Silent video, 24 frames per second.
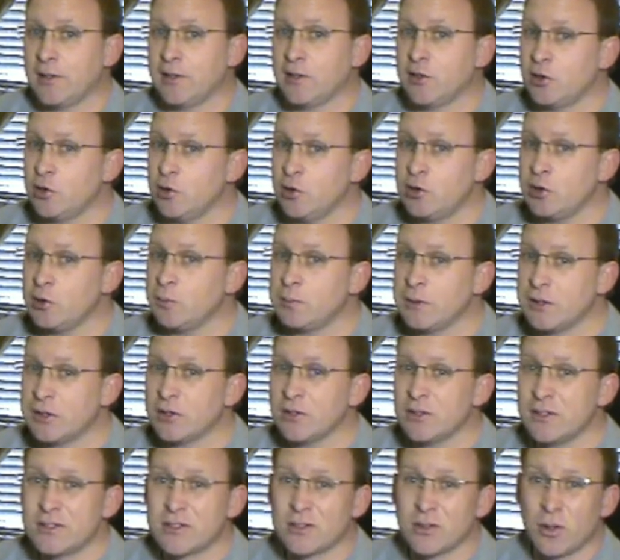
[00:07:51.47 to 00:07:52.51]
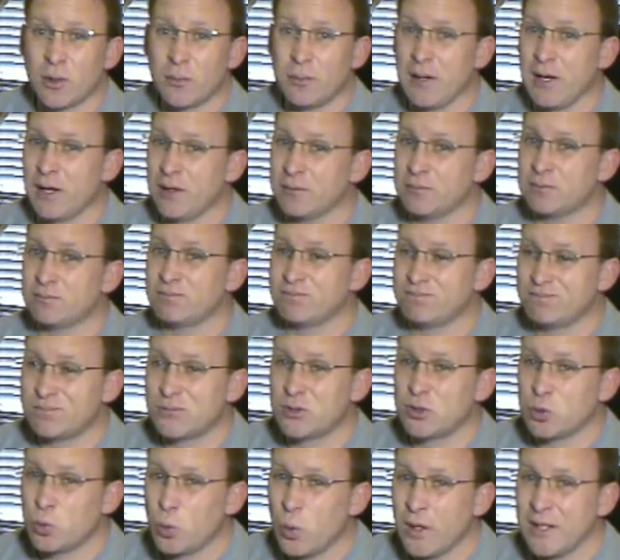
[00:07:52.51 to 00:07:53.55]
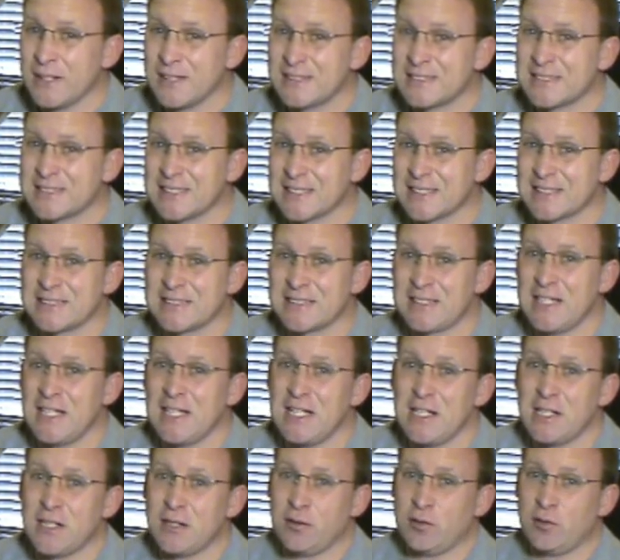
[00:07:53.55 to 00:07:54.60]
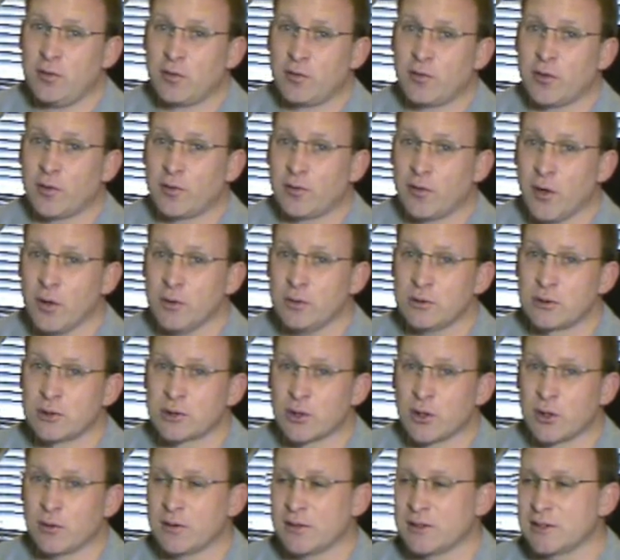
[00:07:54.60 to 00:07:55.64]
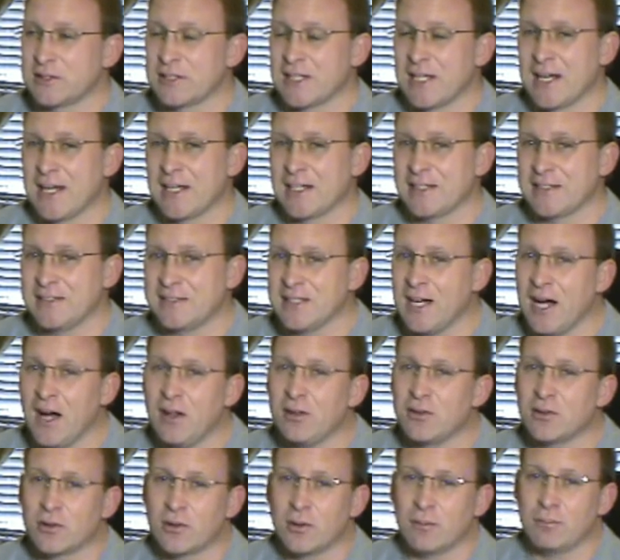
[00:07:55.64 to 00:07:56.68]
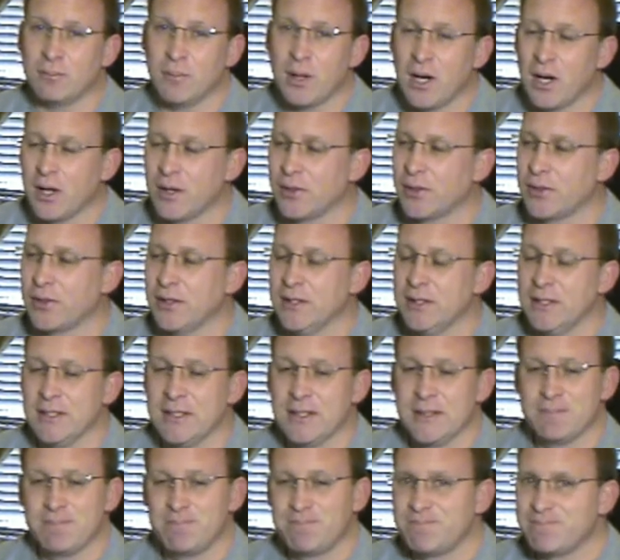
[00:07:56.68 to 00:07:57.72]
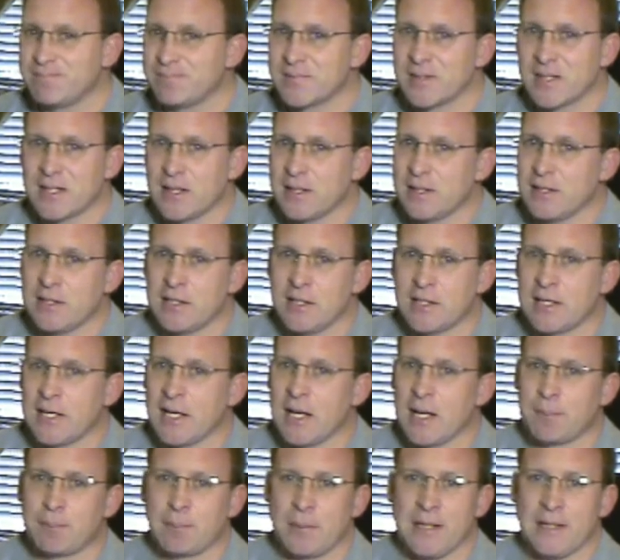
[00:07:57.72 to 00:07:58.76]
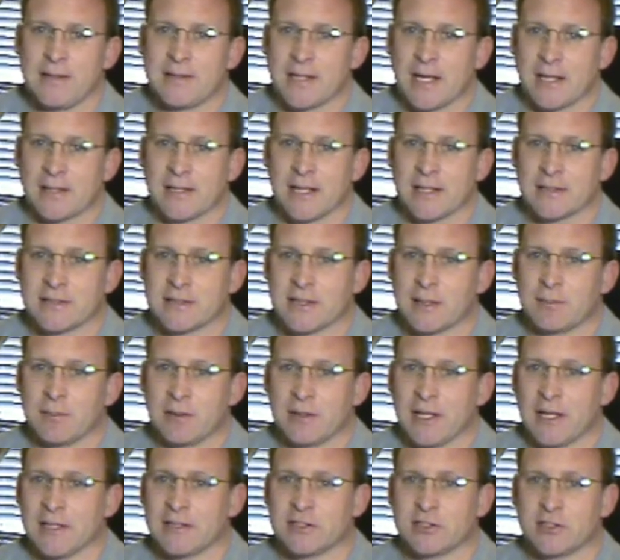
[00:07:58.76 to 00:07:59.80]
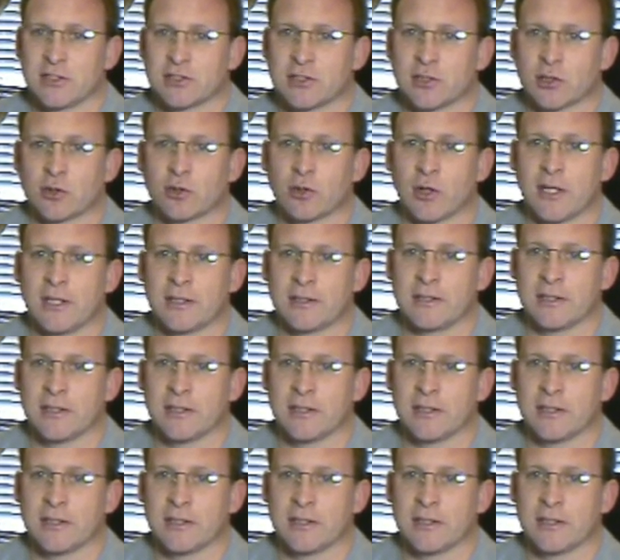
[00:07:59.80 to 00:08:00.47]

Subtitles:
you should be good till about 2016 for phone service at $1 a month. You can't beat that. That's just a great